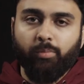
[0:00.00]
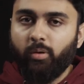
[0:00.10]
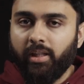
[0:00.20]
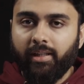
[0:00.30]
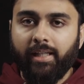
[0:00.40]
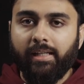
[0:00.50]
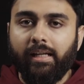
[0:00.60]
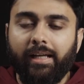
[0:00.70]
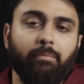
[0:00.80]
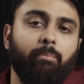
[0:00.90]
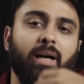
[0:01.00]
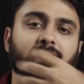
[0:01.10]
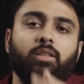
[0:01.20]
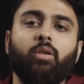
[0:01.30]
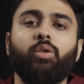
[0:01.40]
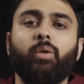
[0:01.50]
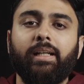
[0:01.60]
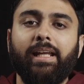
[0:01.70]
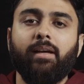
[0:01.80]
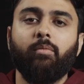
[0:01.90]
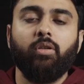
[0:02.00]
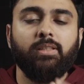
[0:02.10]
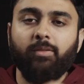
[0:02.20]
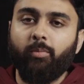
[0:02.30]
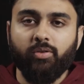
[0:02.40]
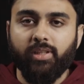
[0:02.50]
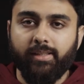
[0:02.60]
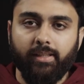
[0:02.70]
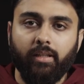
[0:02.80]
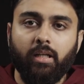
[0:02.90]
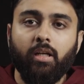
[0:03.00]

pull their data and pass it on to our AI models for processing.